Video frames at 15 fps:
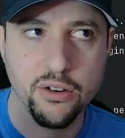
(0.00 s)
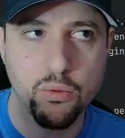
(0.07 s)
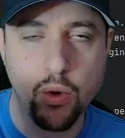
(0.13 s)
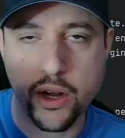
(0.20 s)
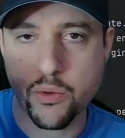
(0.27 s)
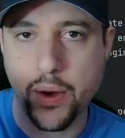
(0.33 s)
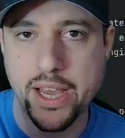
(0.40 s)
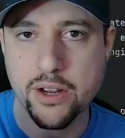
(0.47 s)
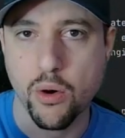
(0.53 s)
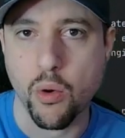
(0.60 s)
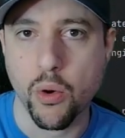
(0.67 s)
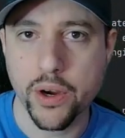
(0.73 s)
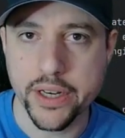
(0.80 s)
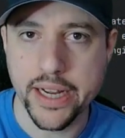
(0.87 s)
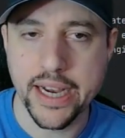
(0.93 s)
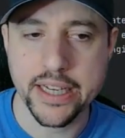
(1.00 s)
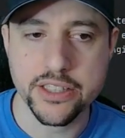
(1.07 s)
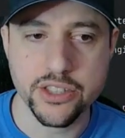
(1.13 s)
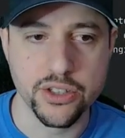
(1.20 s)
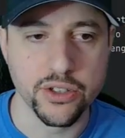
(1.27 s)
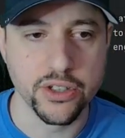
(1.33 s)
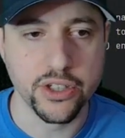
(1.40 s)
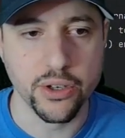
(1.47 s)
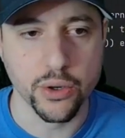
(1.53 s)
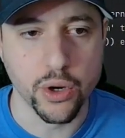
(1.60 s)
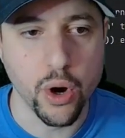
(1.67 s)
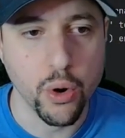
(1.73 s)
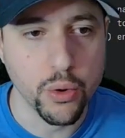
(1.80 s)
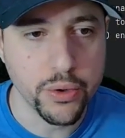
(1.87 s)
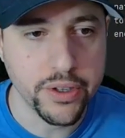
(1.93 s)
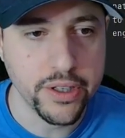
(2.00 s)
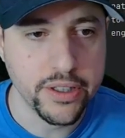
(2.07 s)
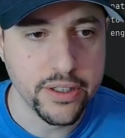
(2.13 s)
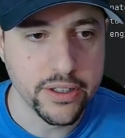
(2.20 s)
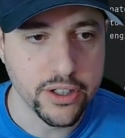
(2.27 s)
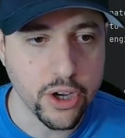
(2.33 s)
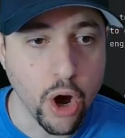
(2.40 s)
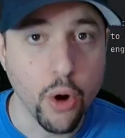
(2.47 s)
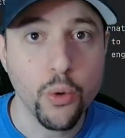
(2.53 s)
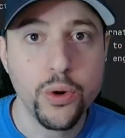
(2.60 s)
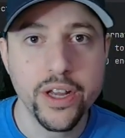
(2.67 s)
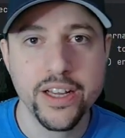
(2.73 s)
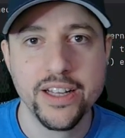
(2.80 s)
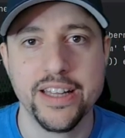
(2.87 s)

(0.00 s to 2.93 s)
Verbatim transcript: one way to organize your your code code.